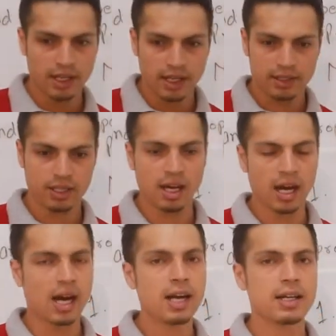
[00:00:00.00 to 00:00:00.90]
is
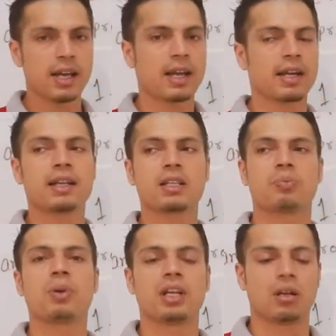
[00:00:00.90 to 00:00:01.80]
hard and it is
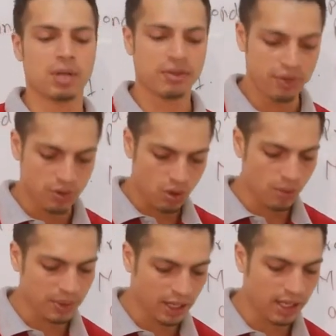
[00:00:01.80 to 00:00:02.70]
brittle. If you
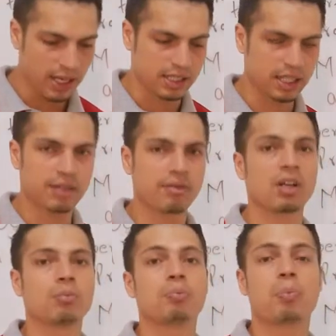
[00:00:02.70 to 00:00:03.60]
drop the glass, it
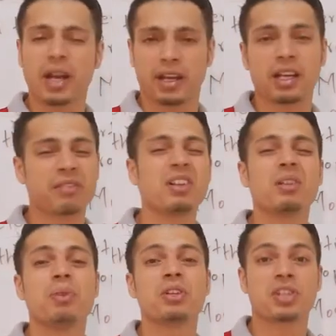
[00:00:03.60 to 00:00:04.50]
will break, it
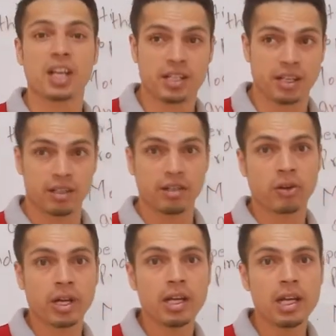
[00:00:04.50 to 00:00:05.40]
will be shattered,
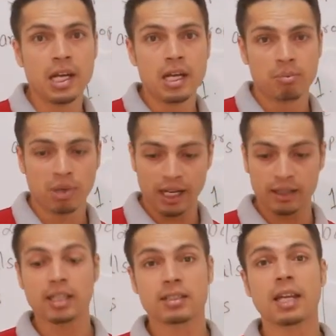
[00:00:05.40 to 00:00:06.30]
okay. But
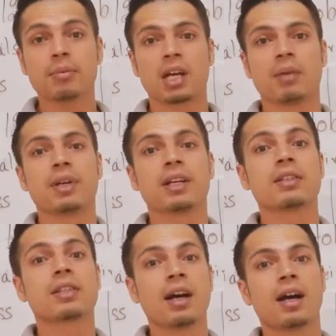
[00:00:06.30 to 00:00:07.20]
at the same time it
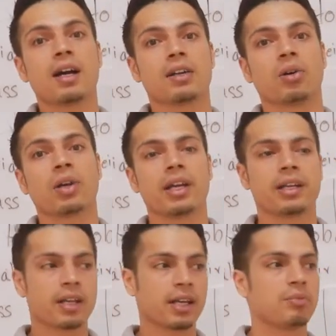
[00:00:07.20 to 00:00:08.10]
is hard, okay.
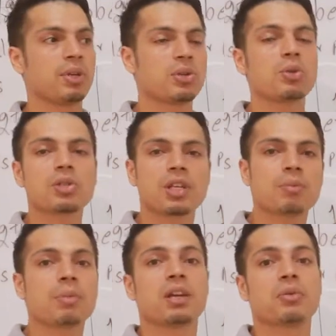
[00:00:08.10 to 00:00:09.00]
It can be used
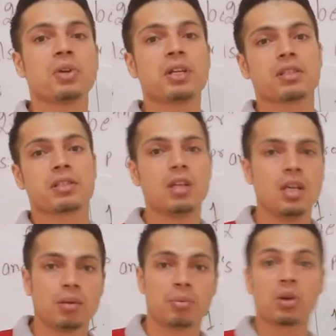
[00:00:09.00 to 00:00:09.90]
in many ways
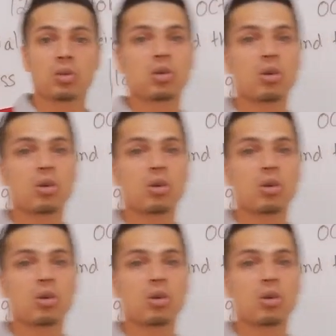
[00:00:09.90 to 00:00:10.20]
because